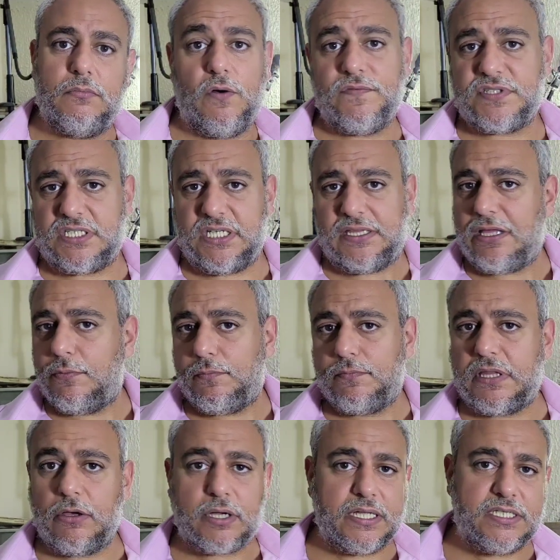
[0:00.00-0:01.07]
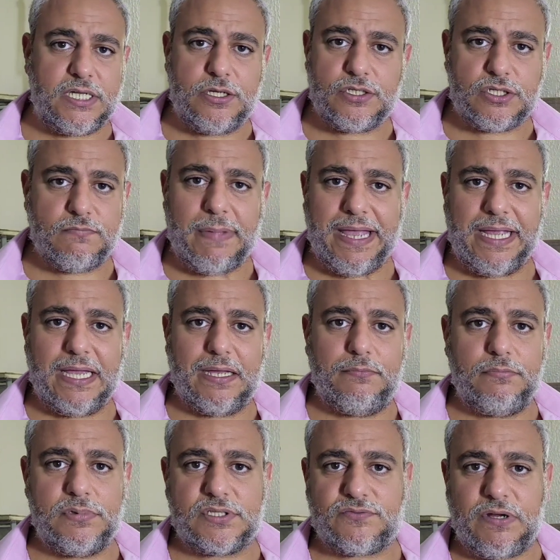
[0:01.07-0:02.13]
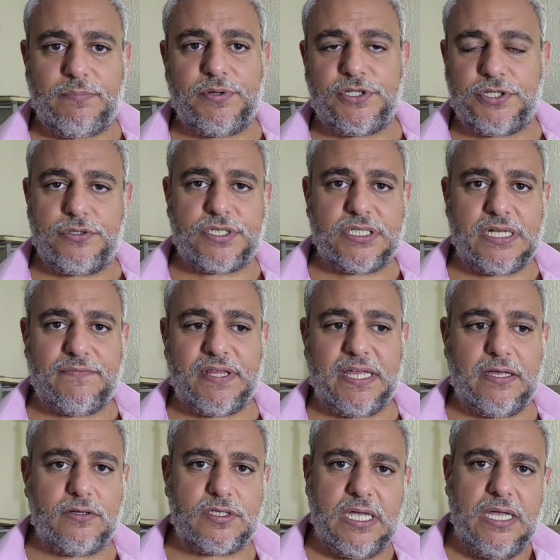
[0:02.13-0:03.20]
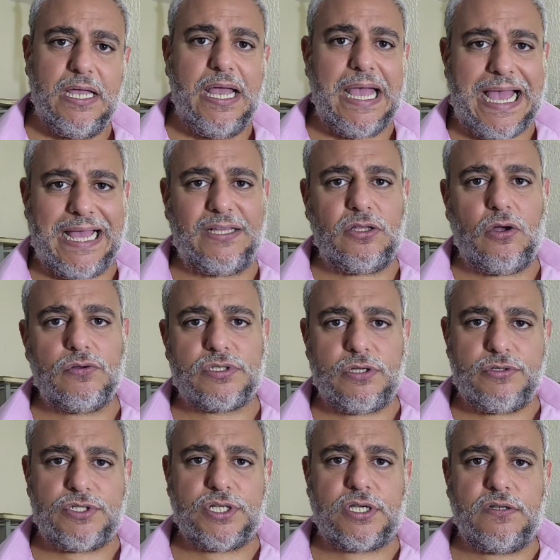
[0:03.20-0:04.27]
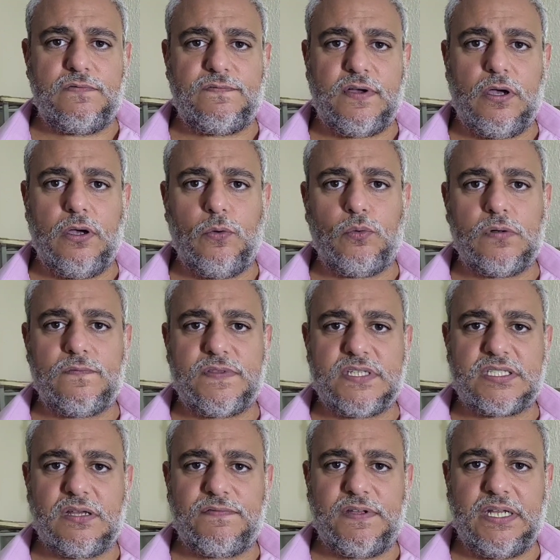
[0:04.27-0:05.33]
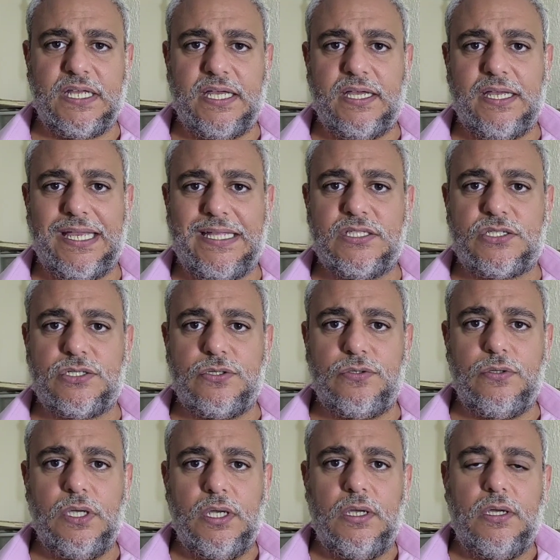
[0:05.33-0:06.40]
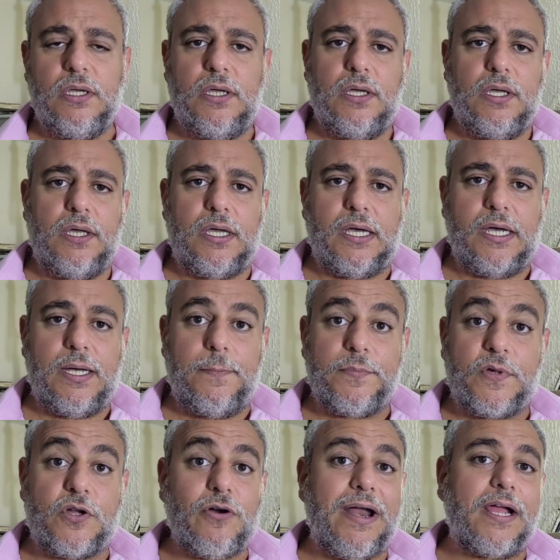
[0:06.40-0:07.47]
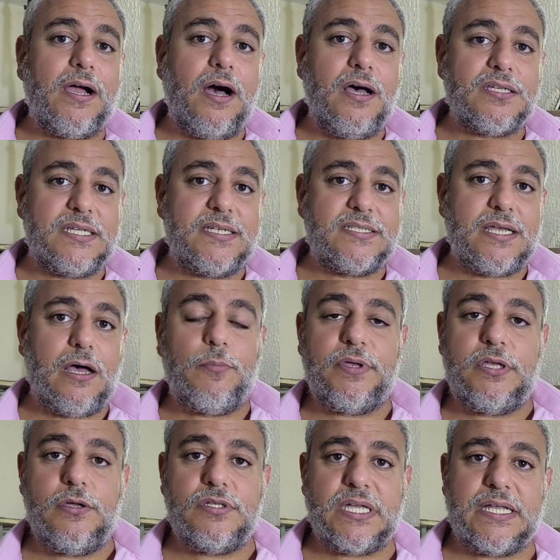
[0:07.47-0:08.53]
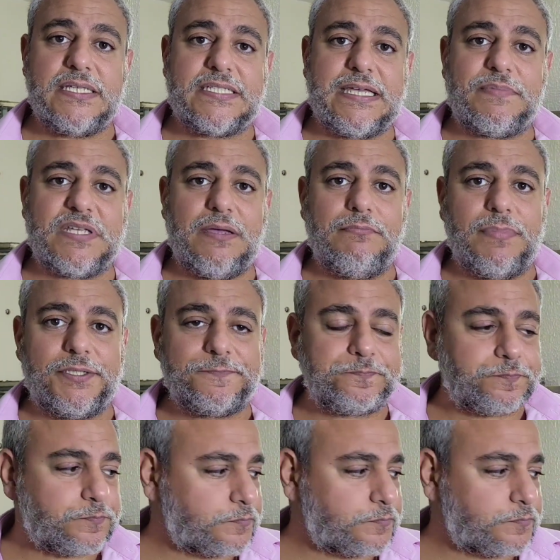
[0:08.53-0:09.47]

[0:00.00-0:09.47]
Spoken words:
Obviously they'll continue to mate and reproduce and everything else, and also to convert all of the stuff in here into great castings that I'll be using in September.